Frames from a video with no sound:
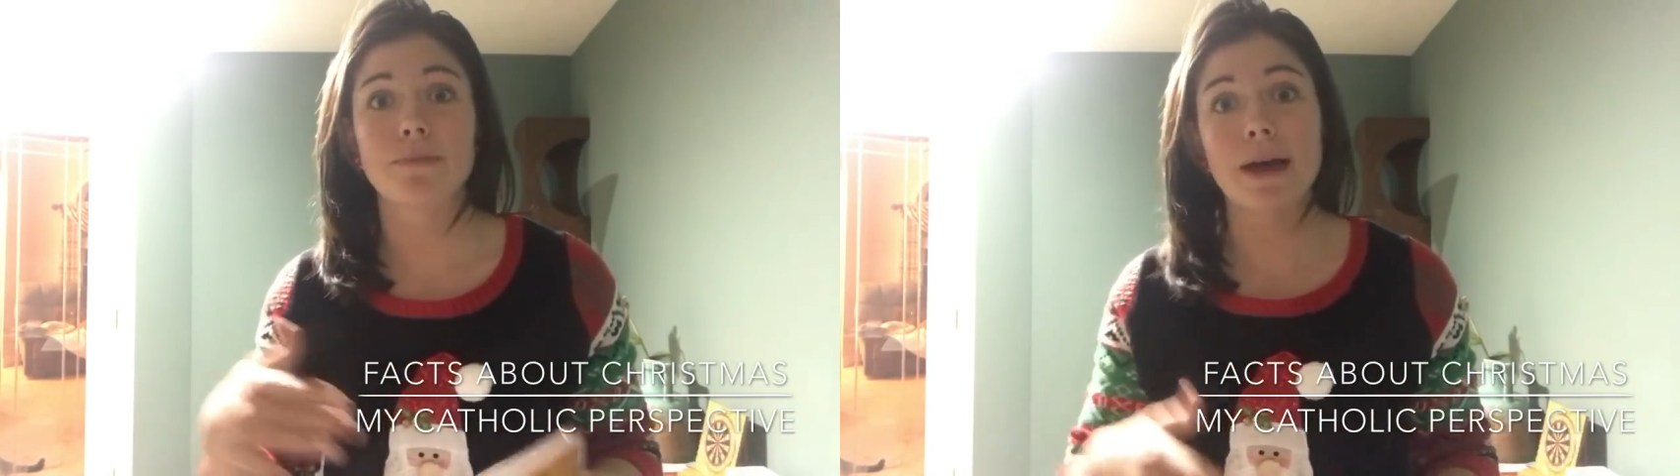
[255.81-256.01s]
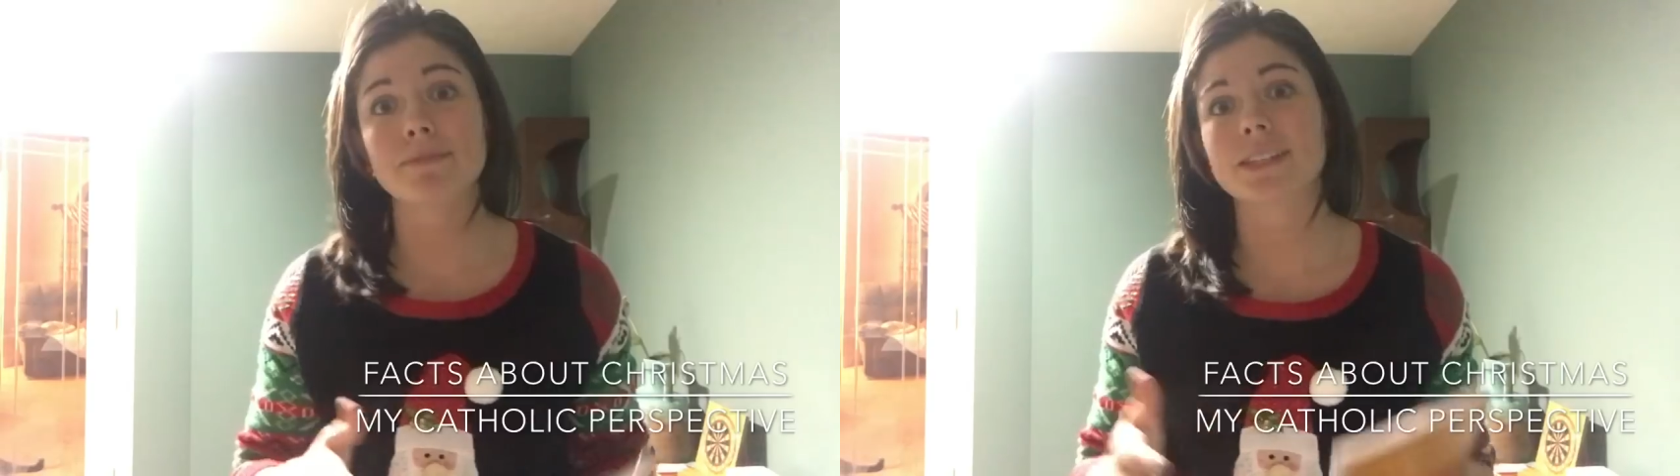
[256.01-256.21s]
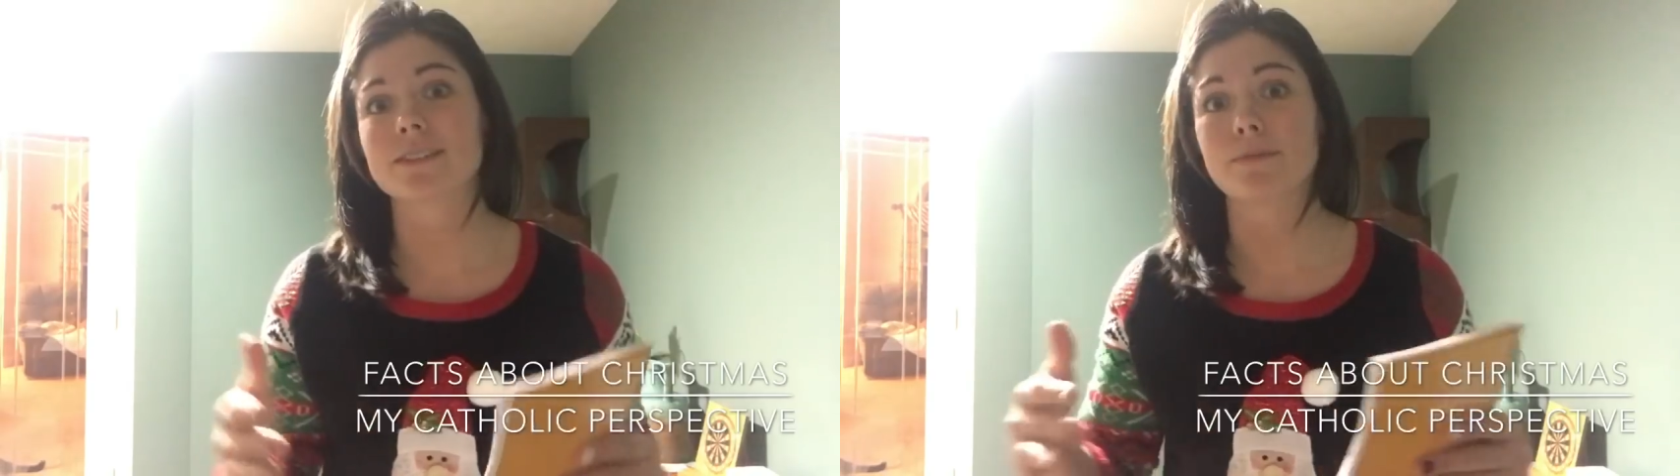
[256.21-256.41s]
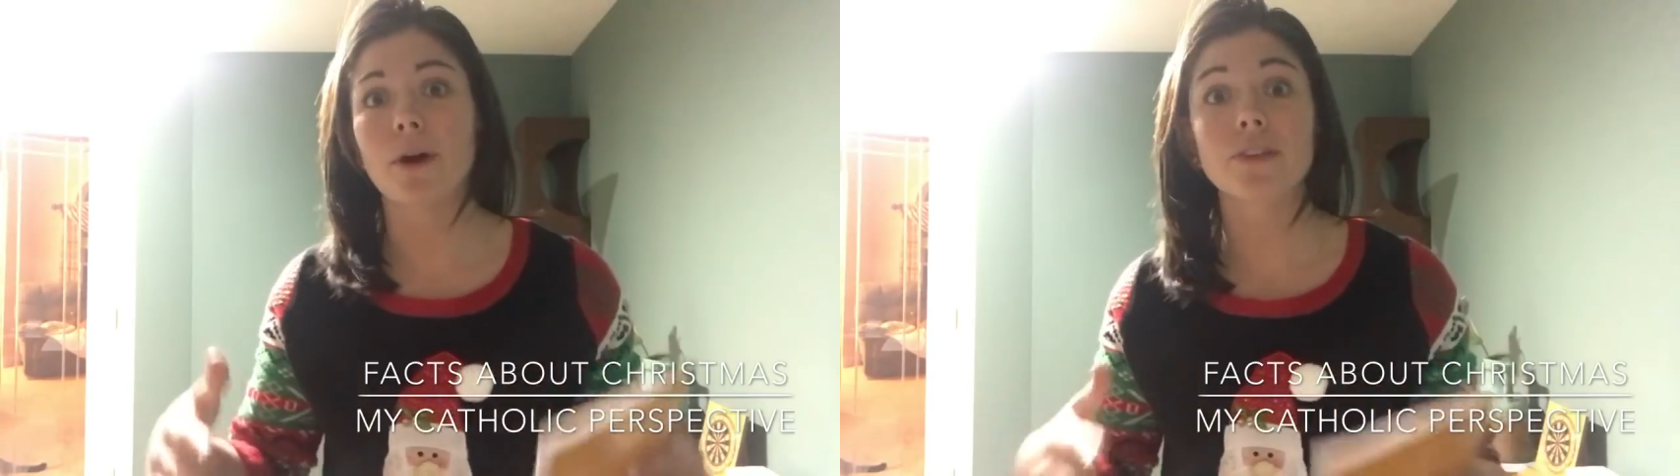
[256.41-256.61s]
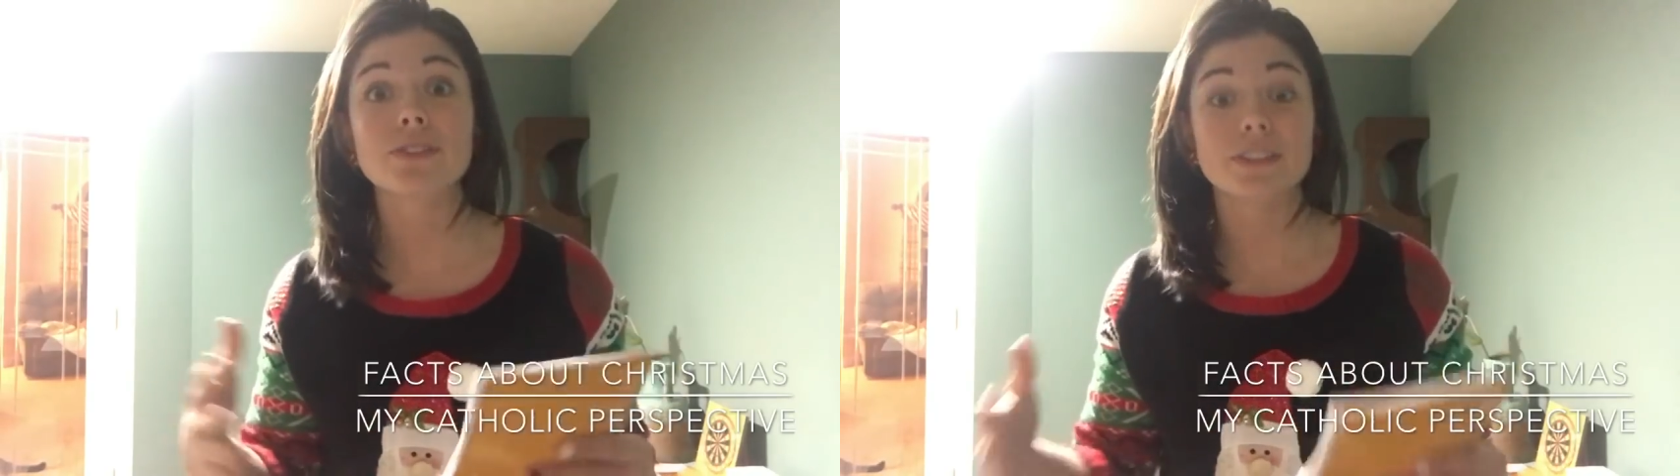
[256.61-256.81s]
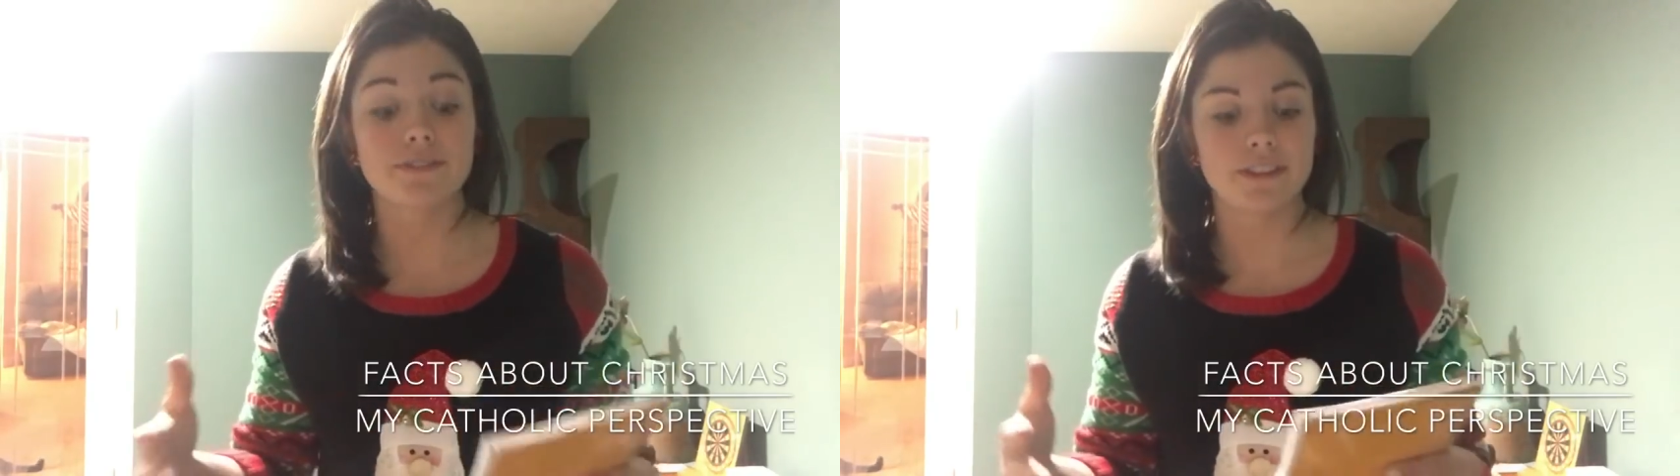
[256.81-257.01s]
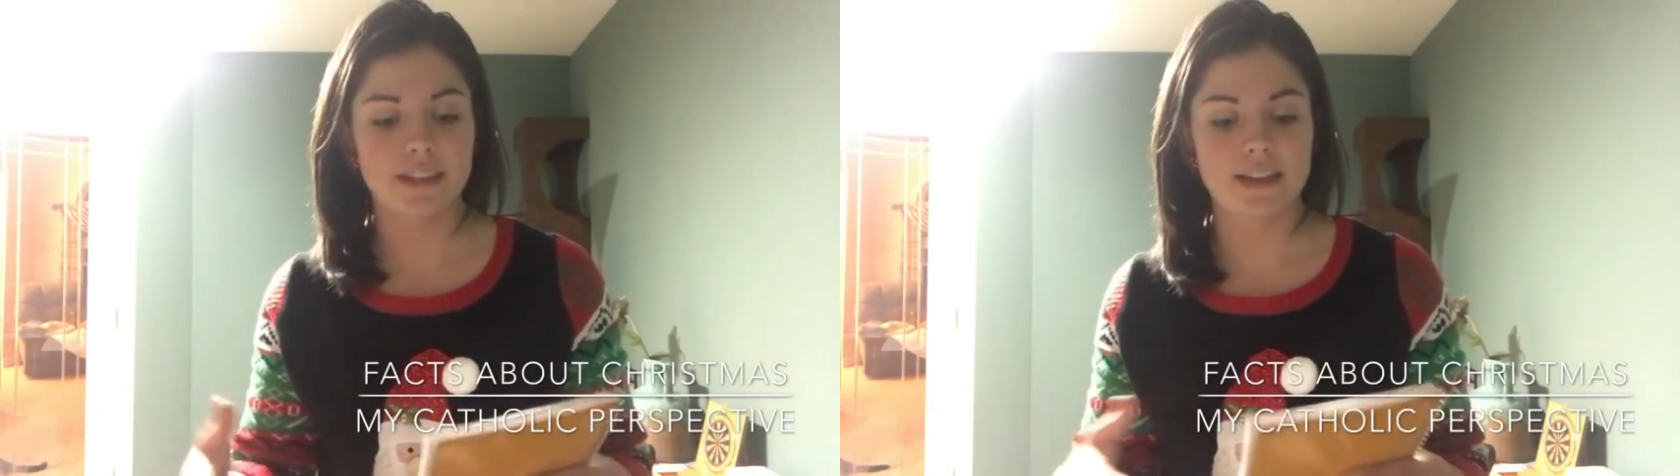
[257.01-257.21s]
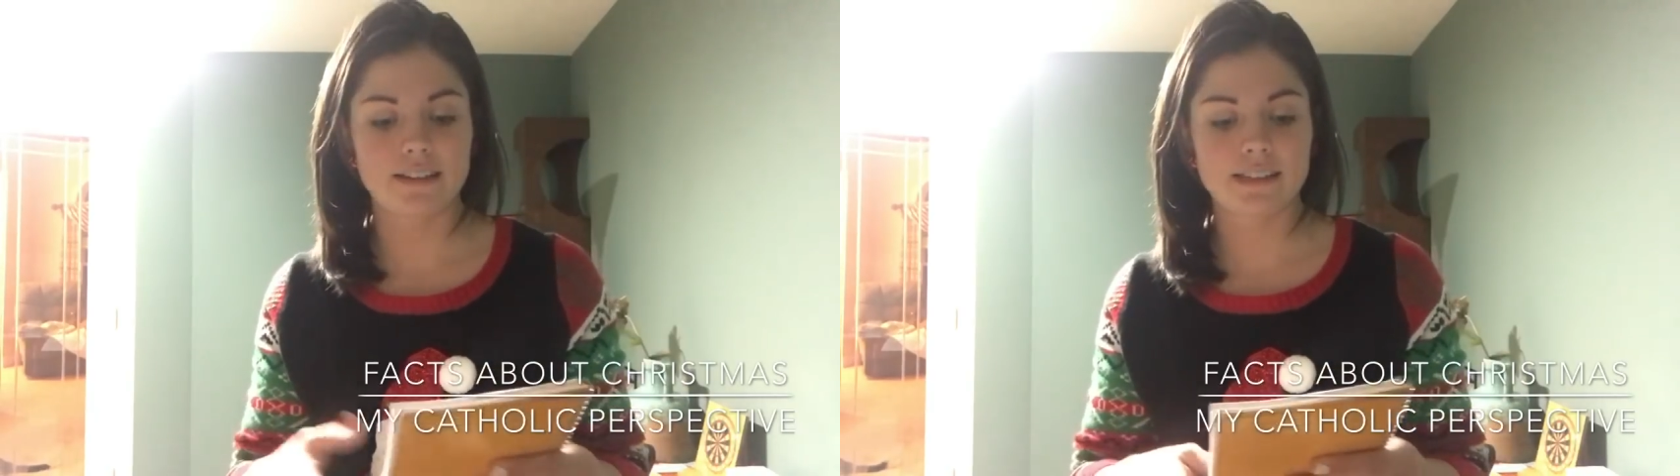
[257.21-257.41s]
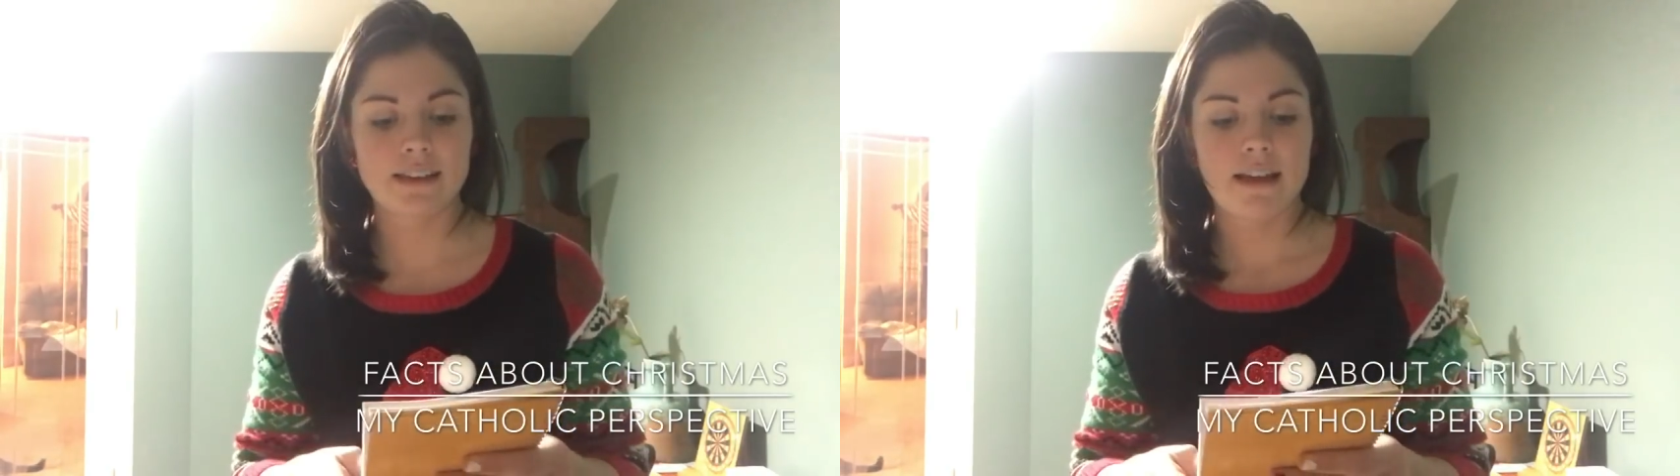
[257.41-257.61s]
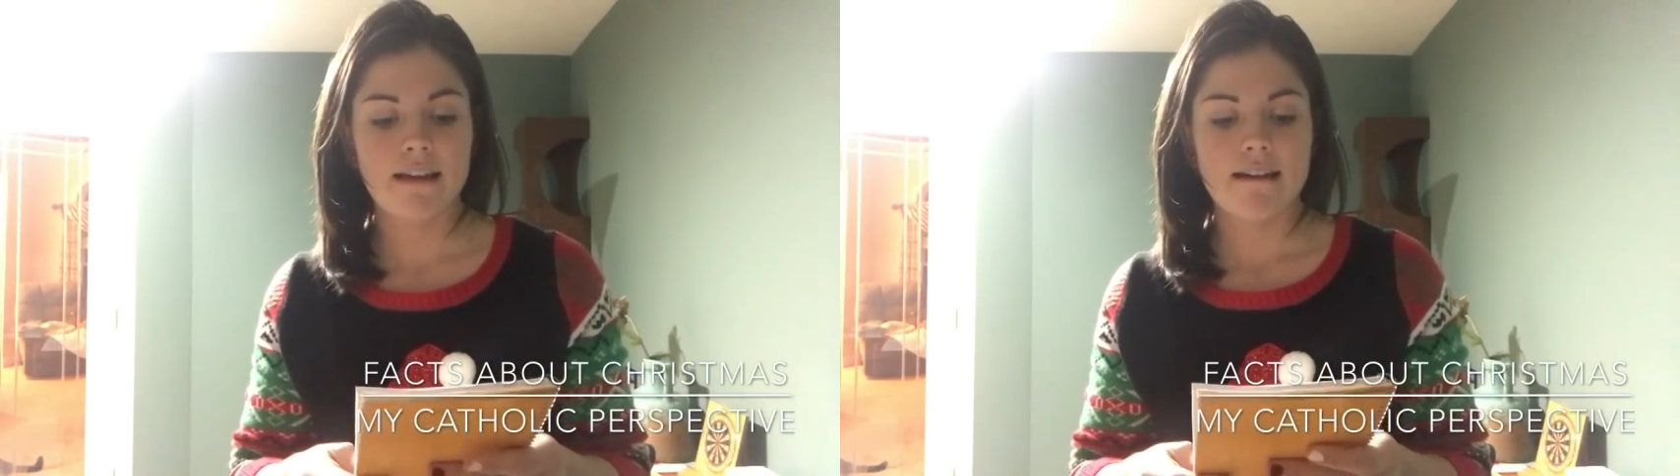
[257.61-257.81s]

baptism, all those different things.